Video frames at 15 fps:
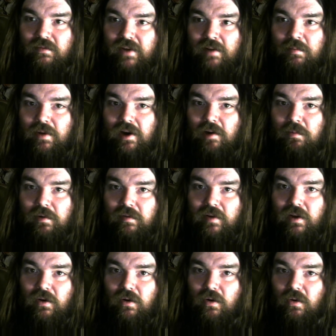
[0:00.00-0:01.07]
vampire
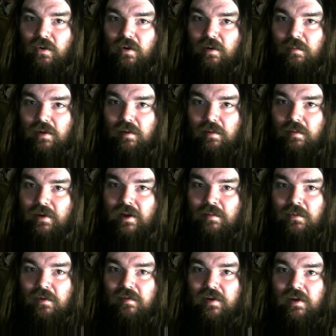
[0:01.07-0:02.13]
movie or a blah blah blah
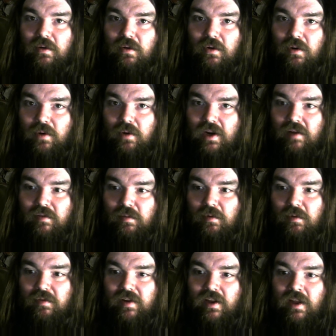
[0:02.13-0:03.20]
movie or a whatever
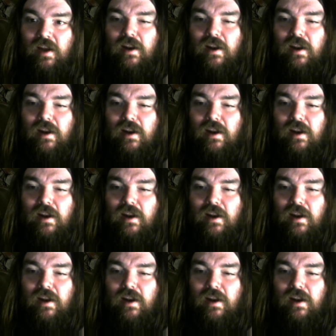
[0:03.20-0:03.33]
movie.